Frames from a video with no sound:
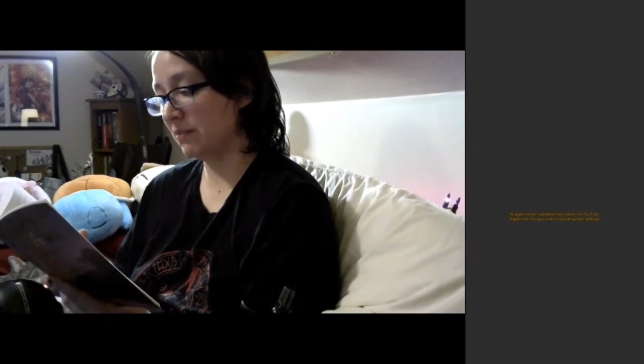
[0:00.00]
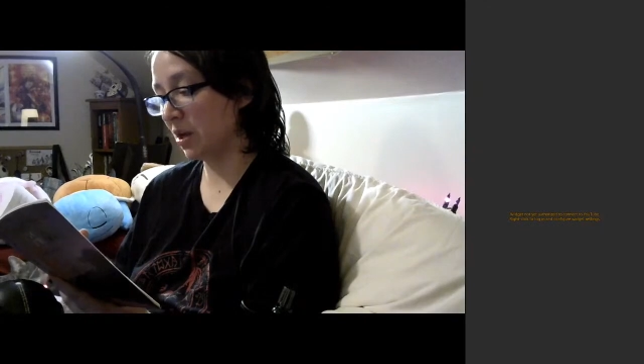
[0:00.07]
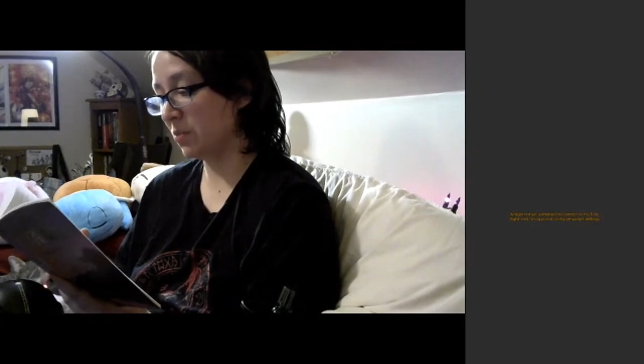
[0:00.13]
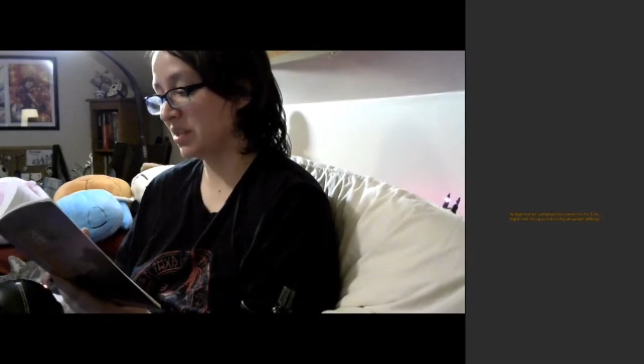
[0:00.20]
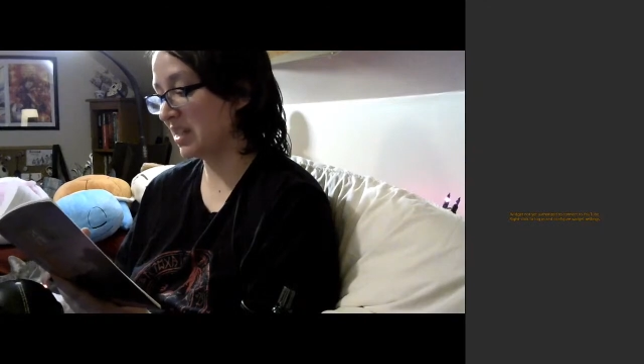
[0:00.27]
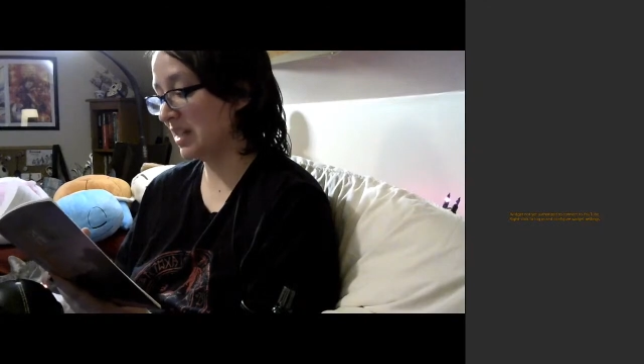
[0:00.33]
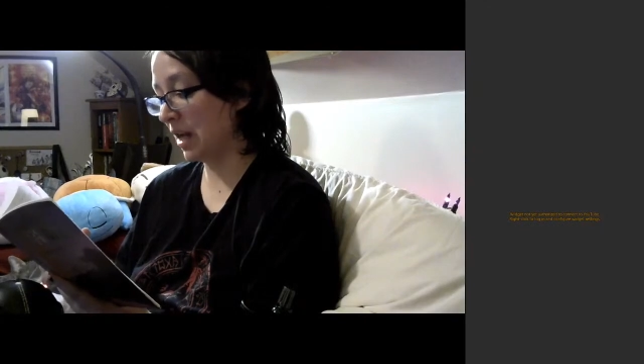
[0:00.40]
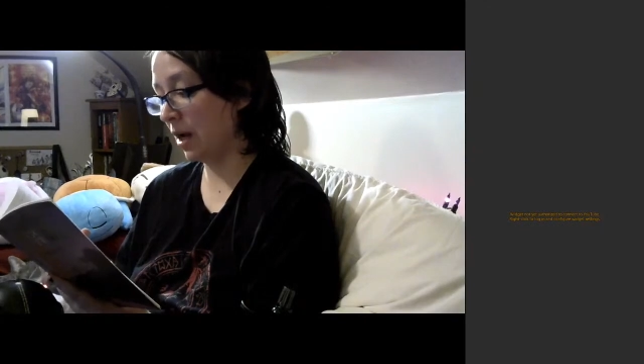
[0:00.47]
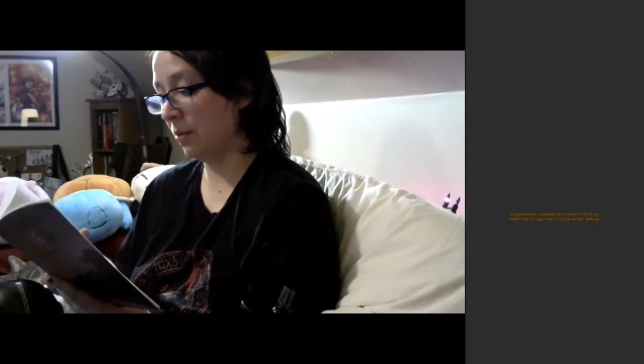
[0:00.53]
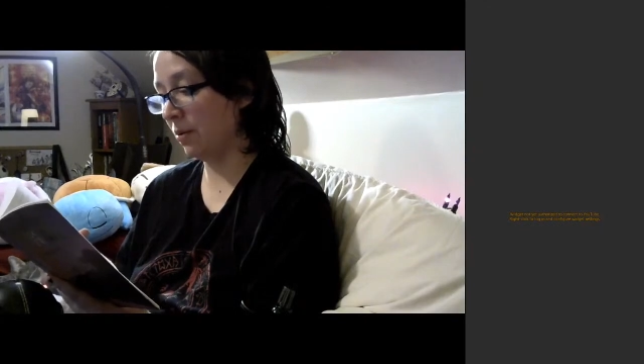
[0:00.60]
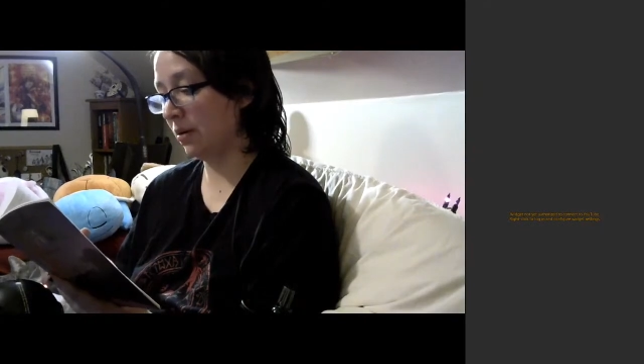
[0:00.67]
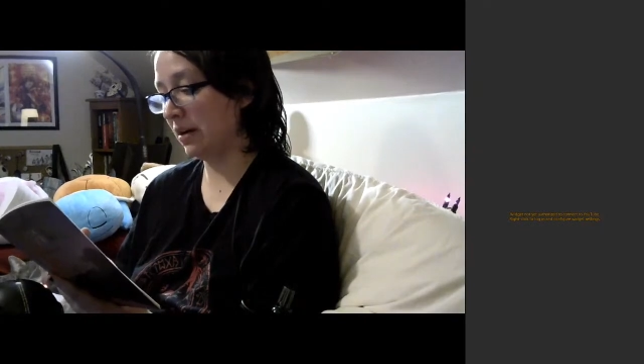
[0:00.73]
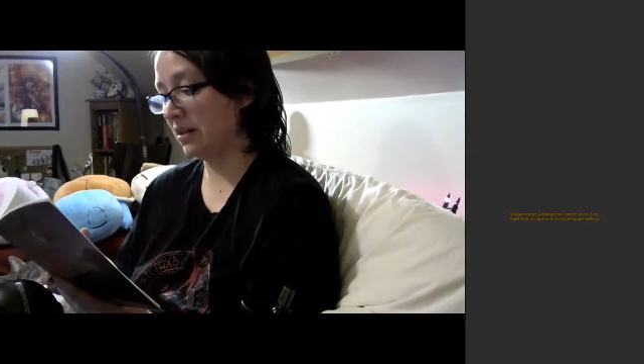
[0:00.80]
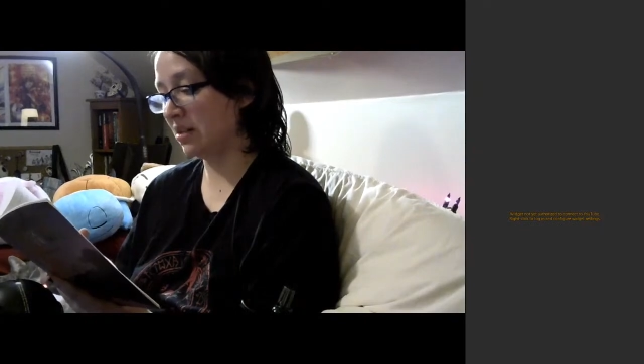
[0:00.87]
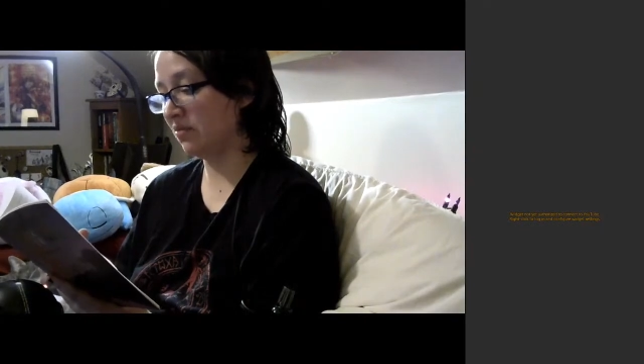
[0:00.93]
There was
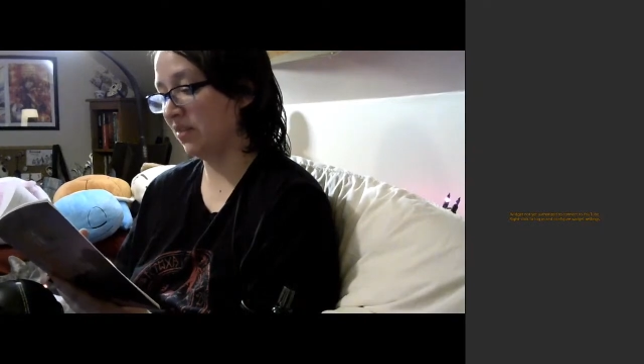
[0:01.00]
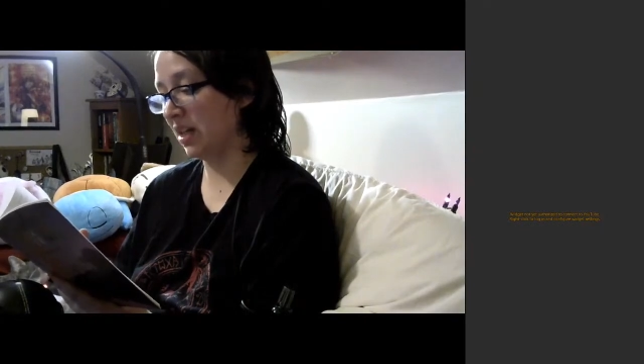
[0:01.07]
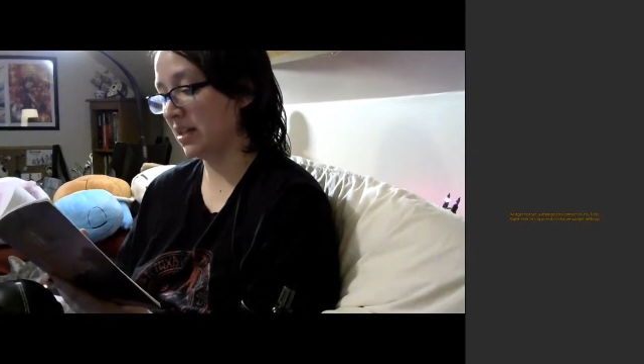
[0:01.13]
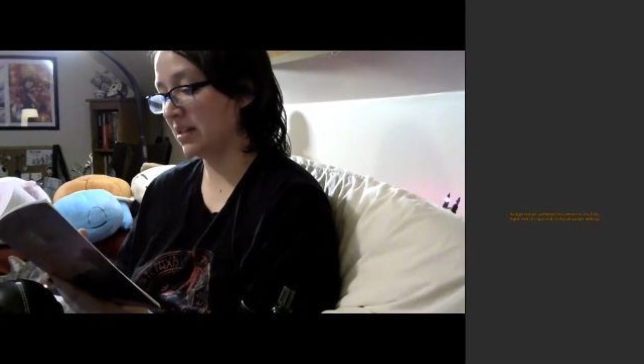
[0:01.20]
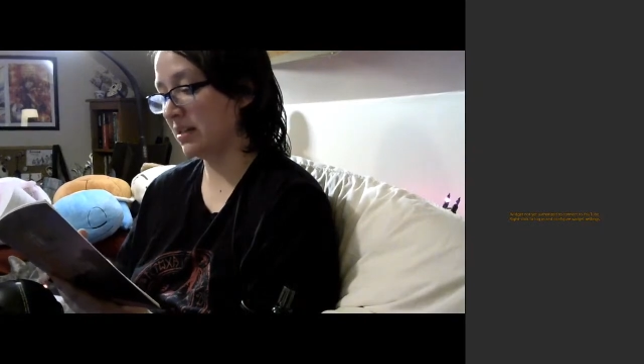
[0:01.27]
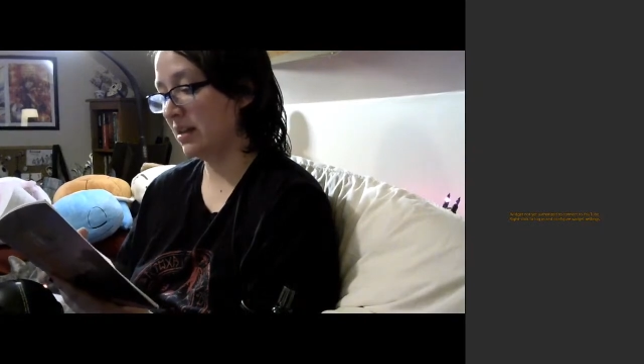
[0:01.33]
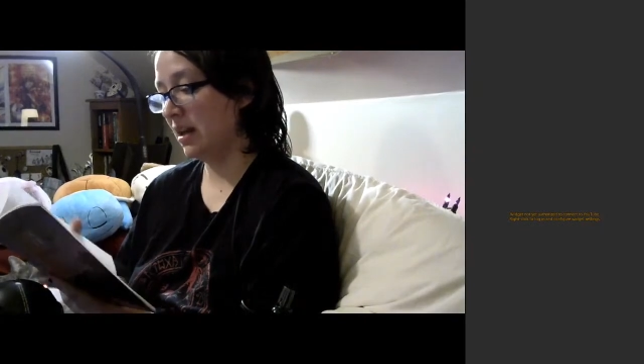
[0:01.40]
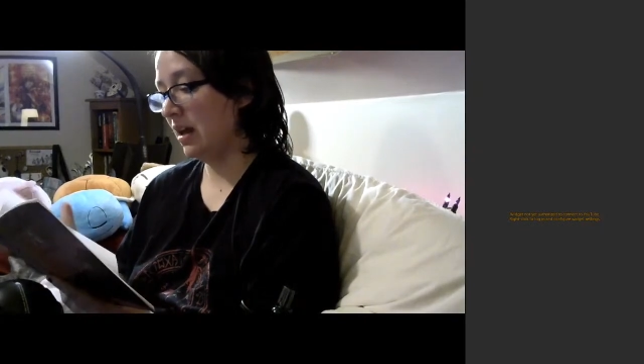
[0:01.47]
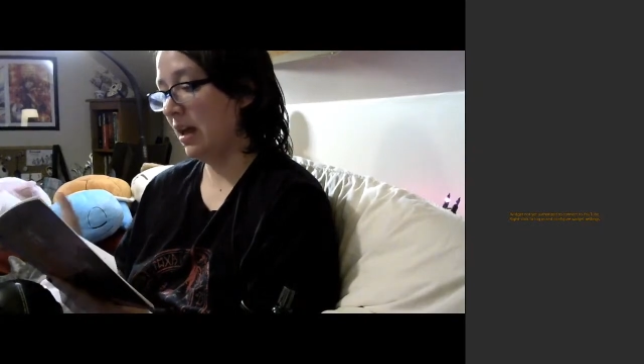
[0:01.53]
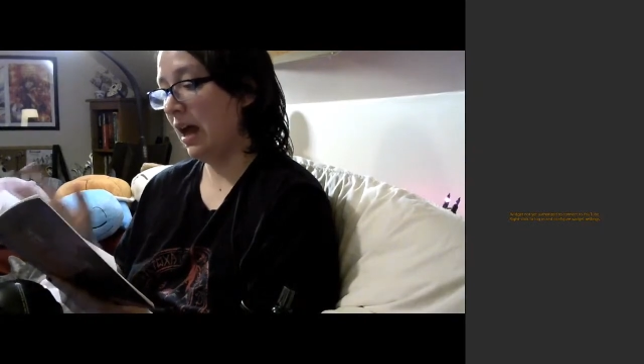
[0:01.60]
terror in his face.